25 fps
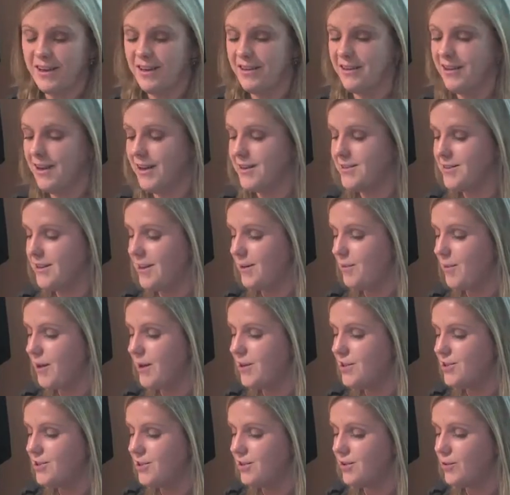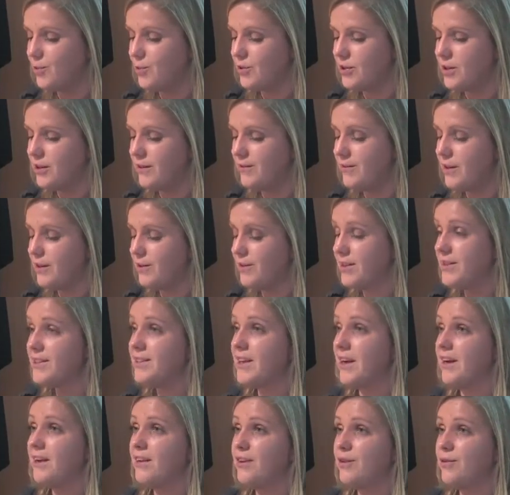And as I mentioned, we're a very
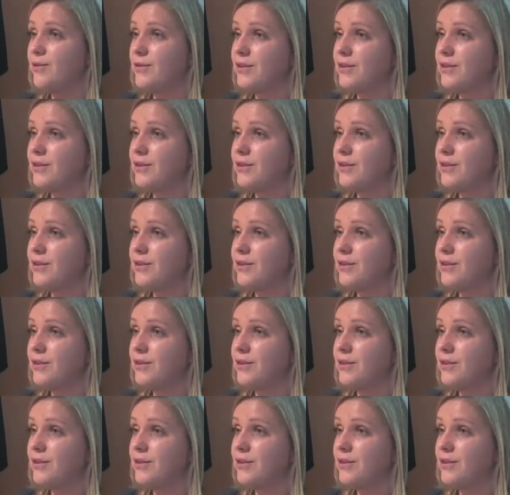tiny